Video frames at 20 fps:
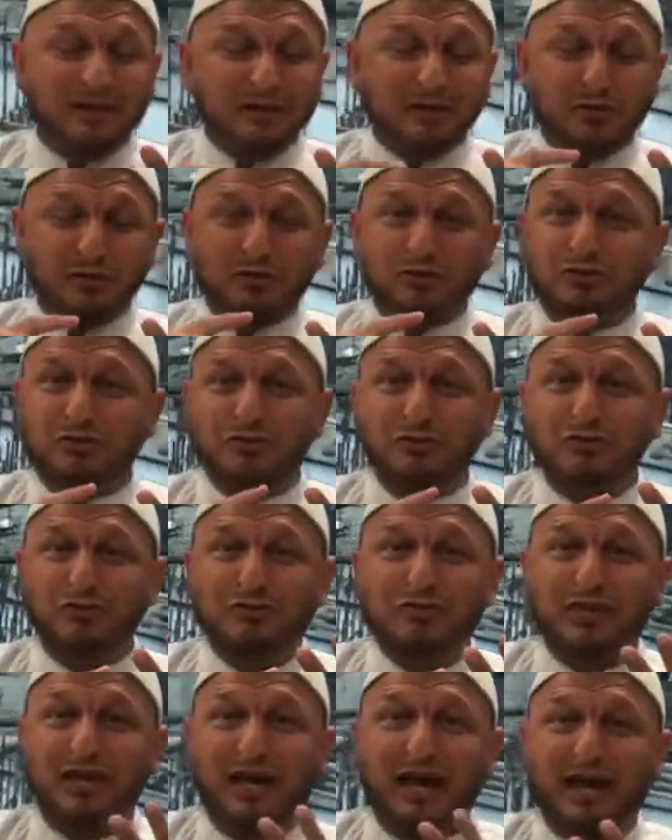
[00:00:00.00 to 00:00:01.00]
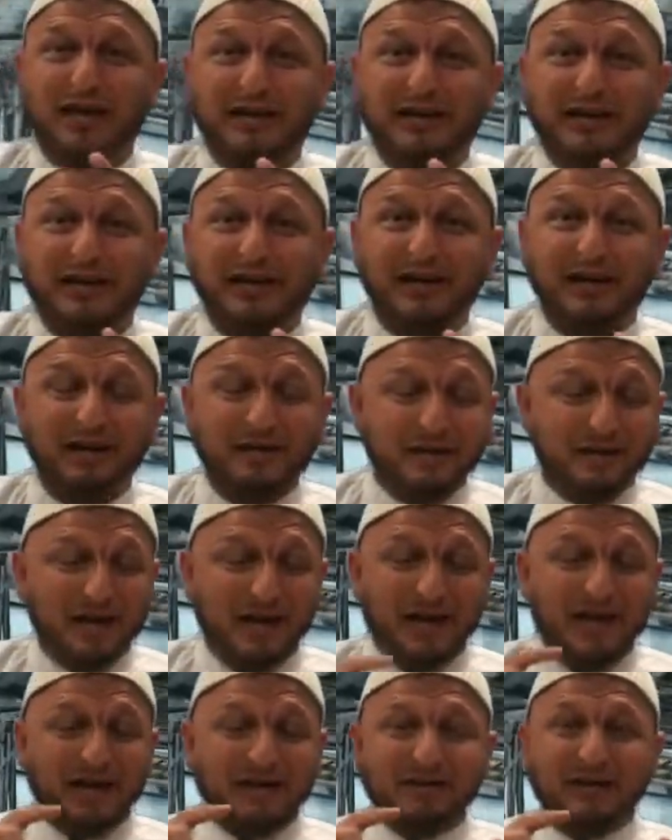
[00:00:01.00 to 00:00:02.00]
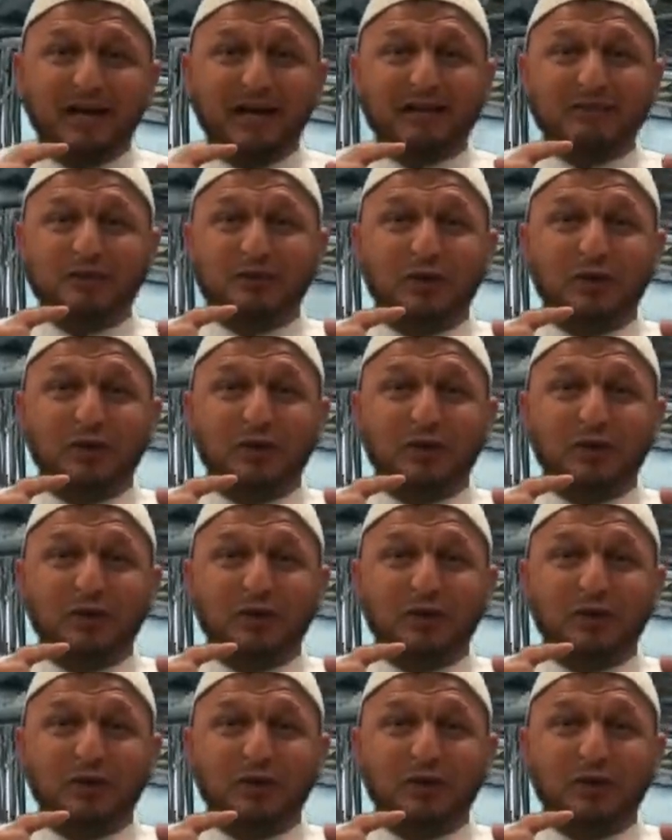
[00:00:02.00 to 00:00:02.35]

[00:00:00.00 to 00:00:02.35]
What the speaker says: don't use Akhirah, and